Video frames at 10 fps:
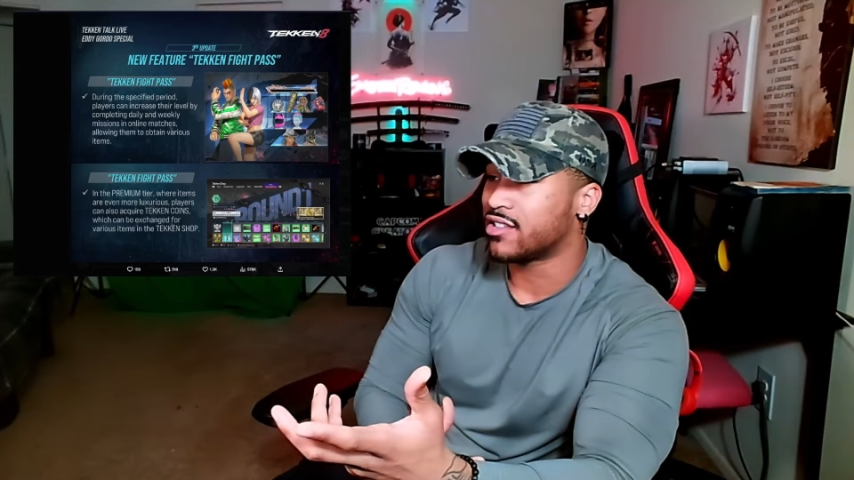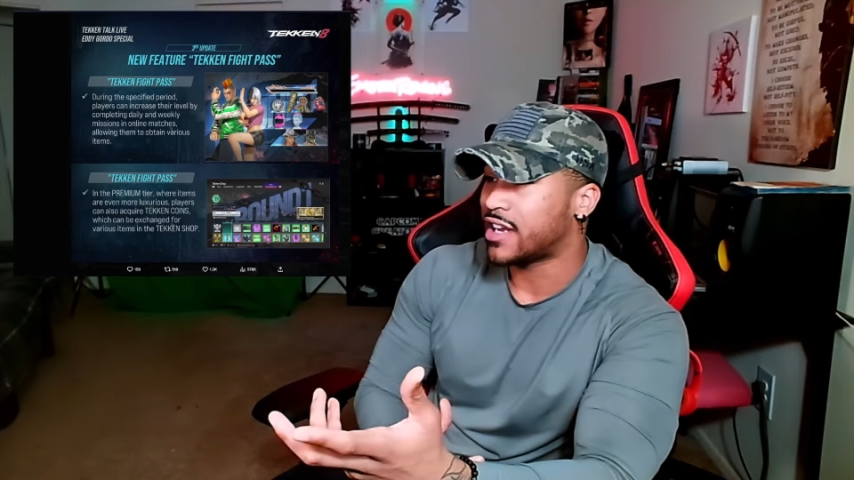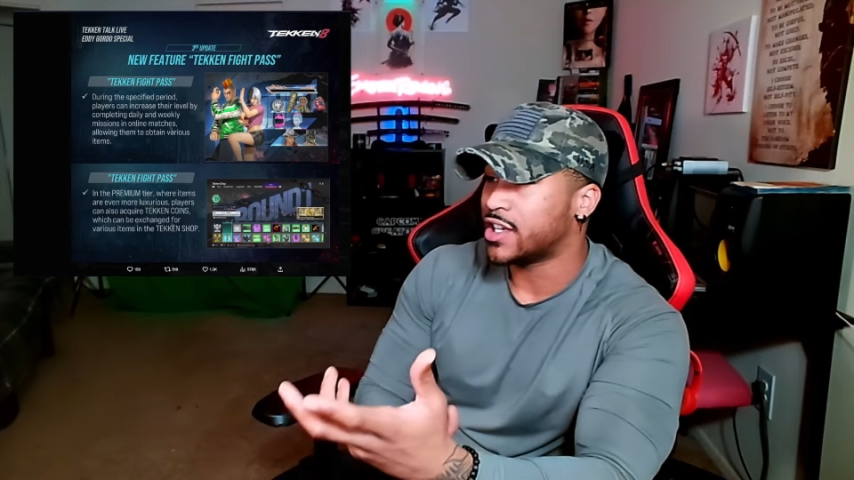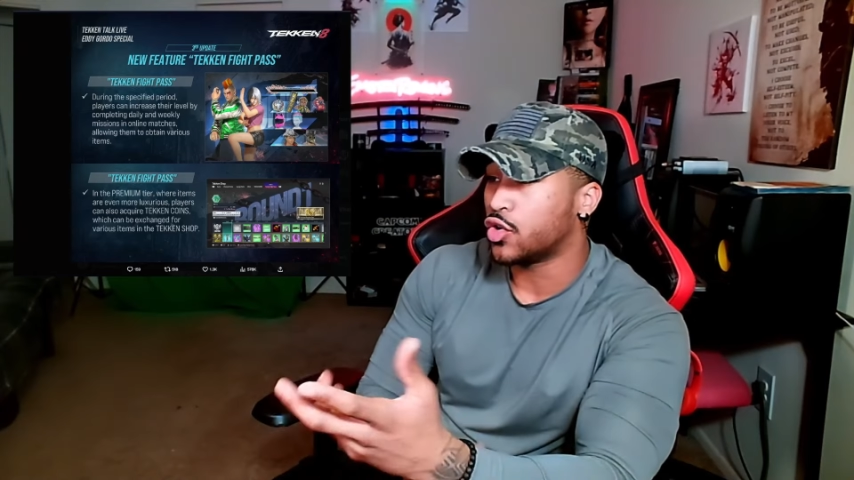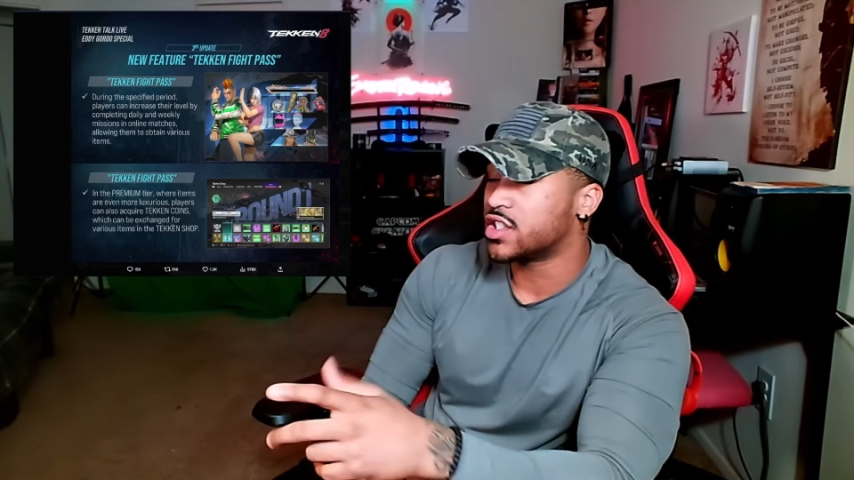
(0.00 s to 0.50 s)
And
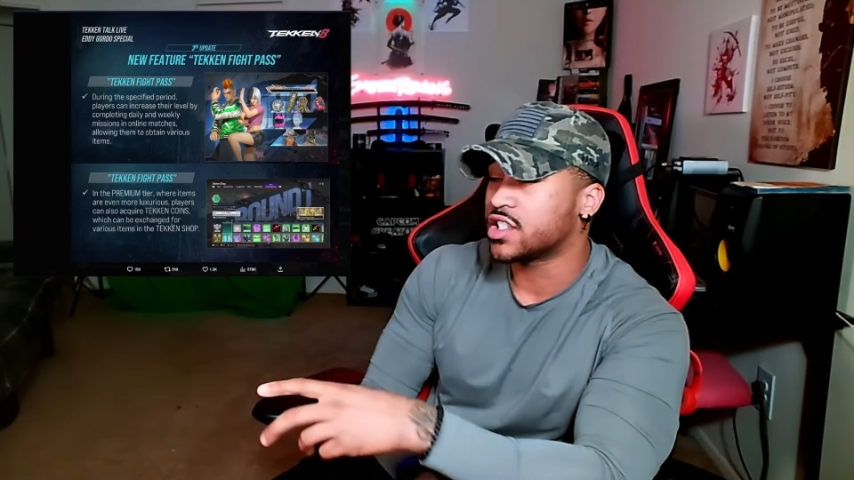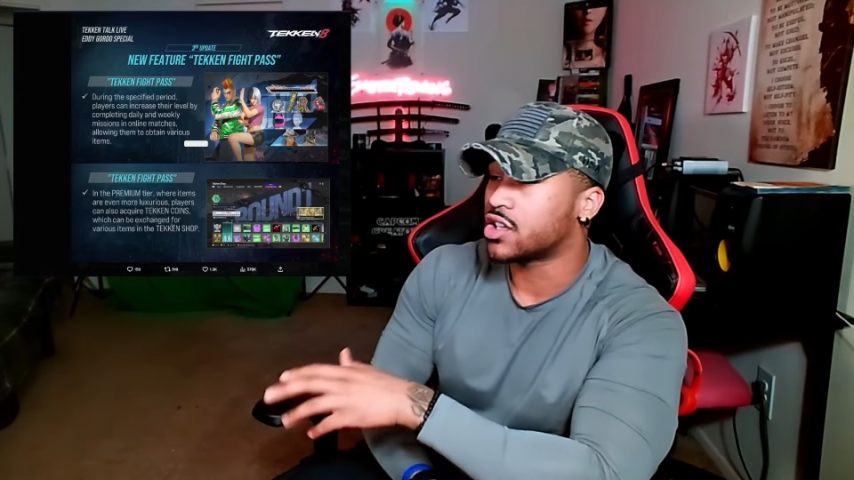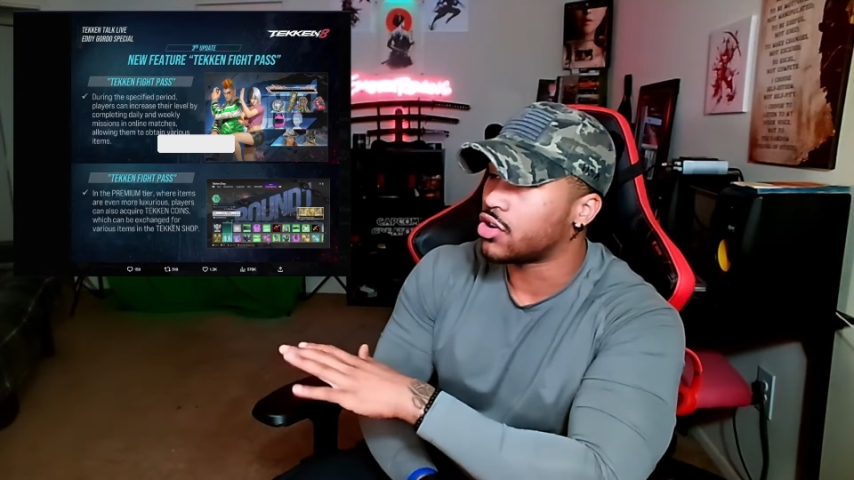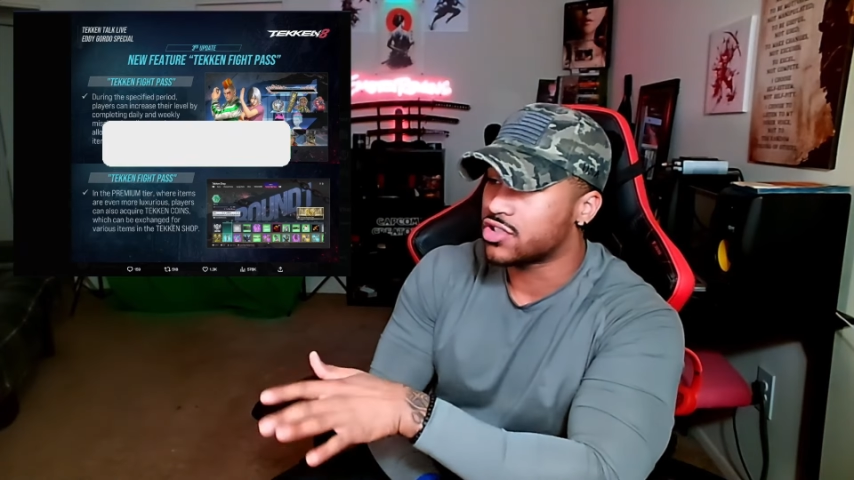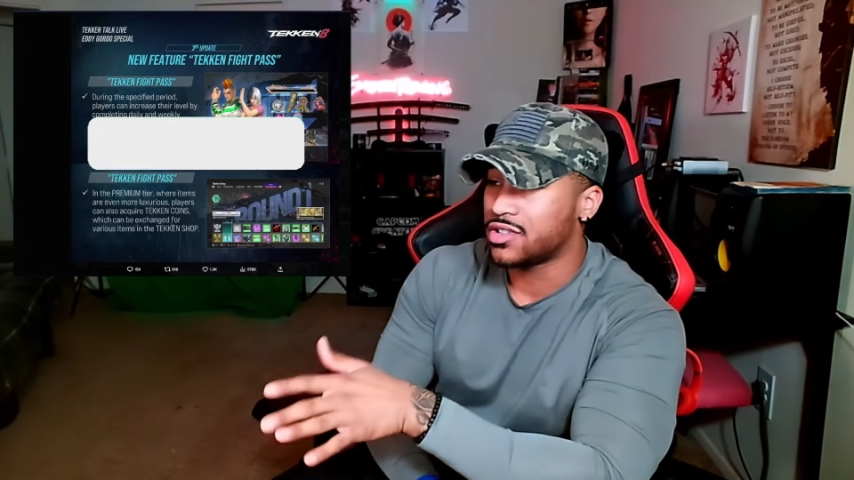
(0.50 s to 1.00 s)
I know this is going
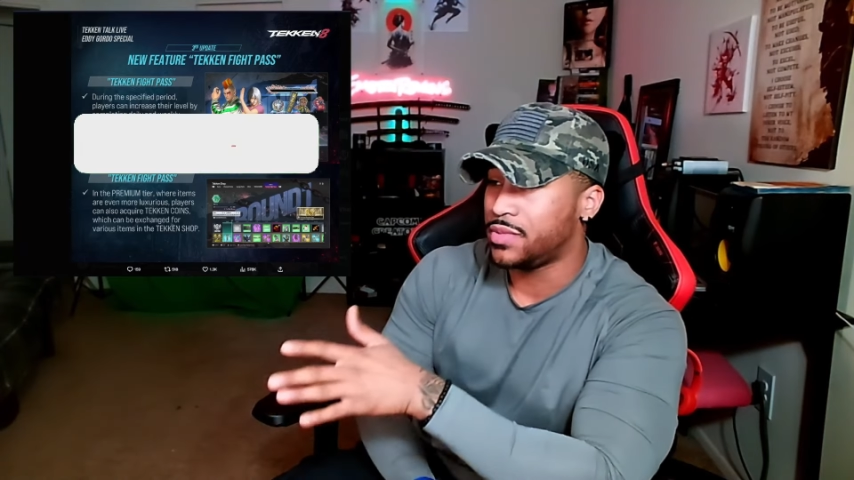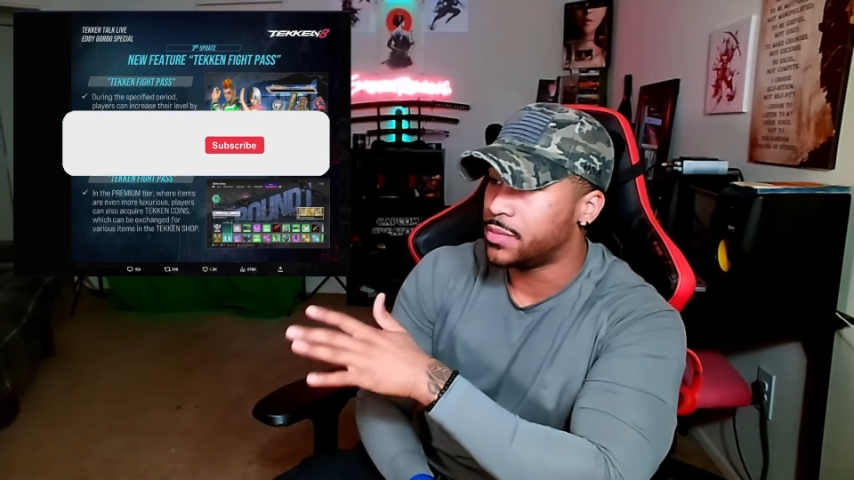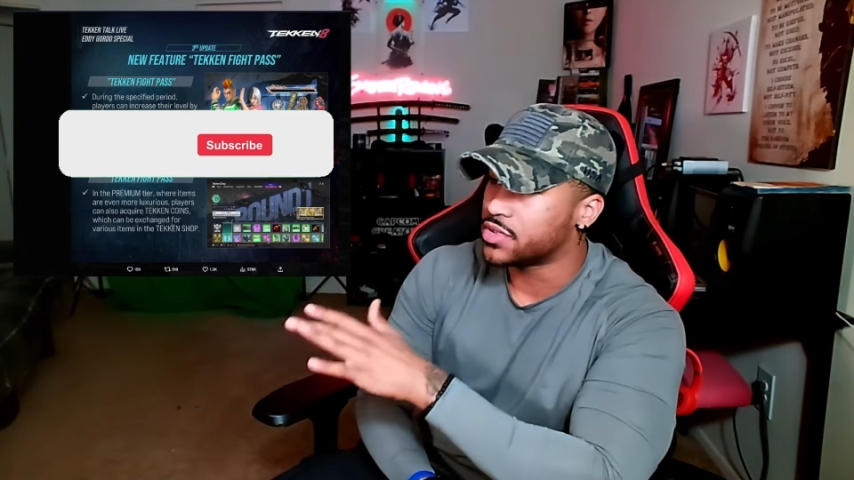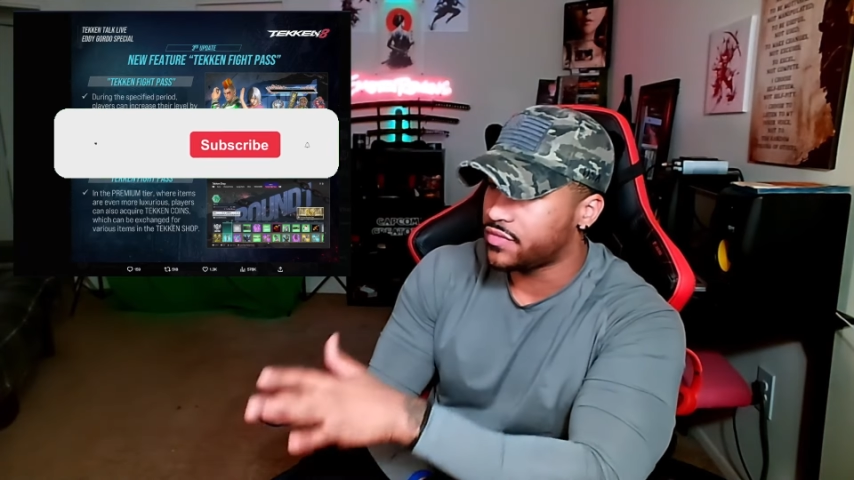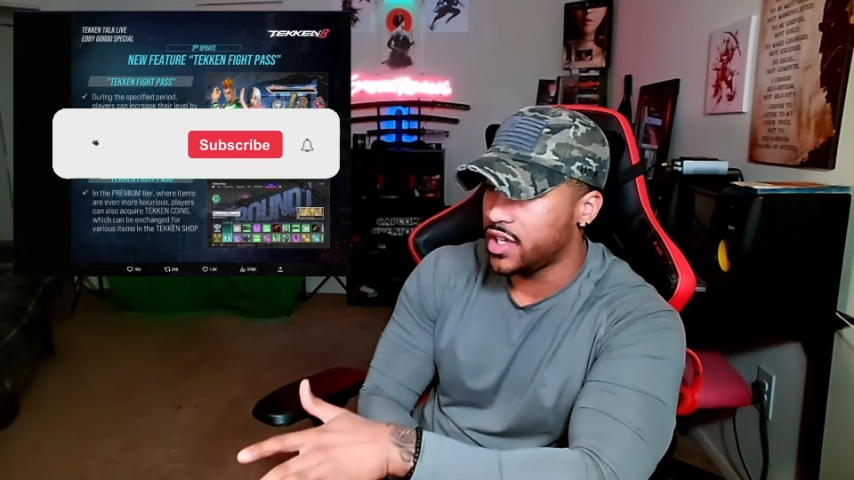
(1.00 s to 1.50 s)
to hurt some
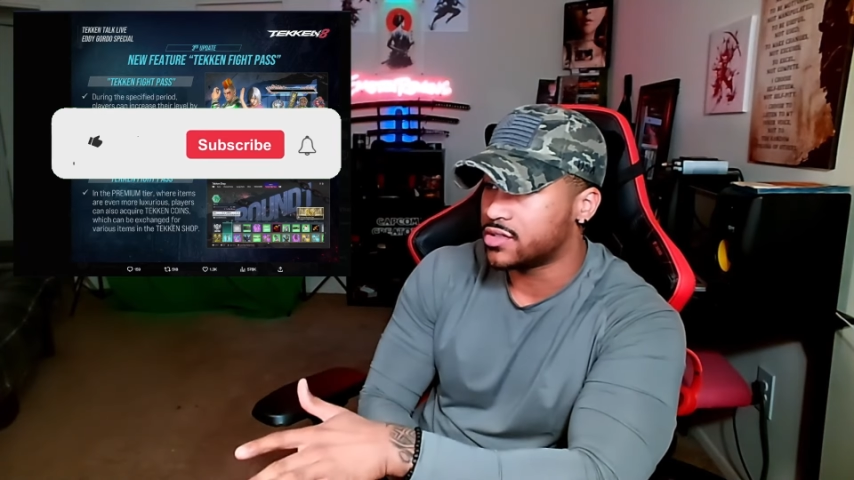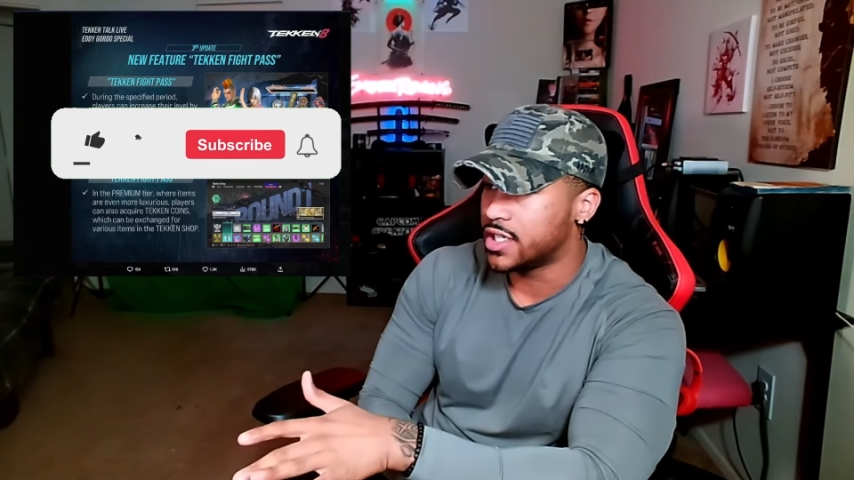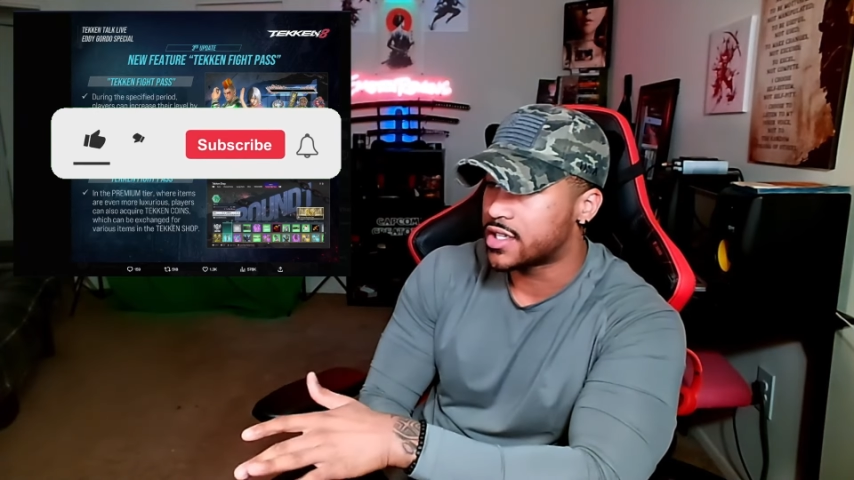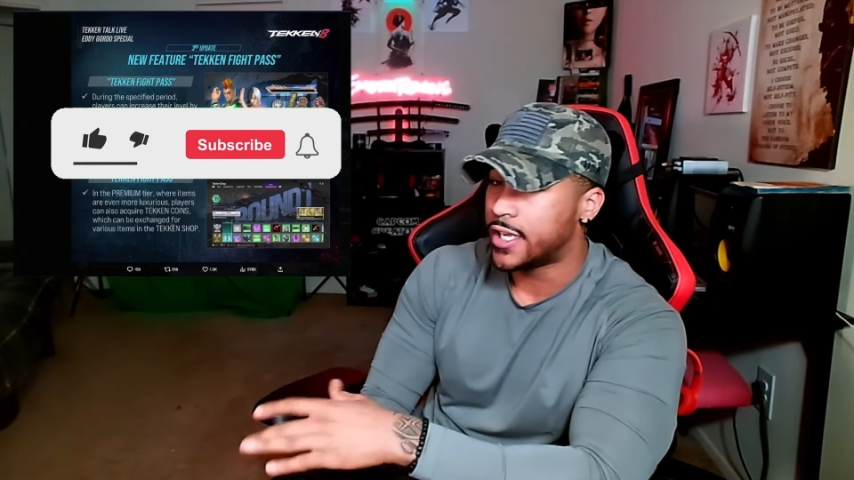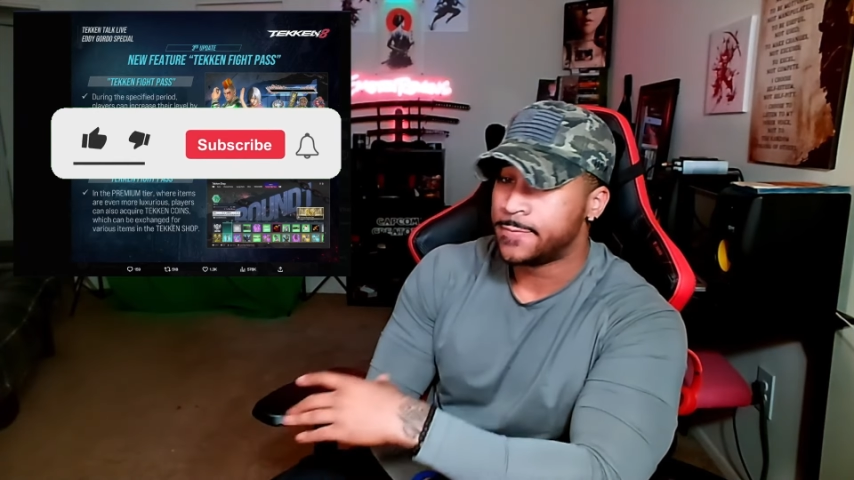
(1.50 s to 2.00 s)
people's
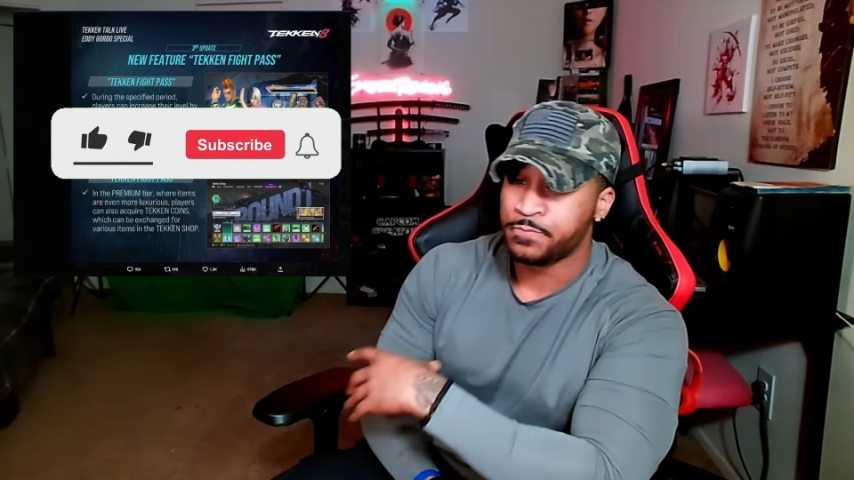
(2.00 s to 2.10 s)
feelings.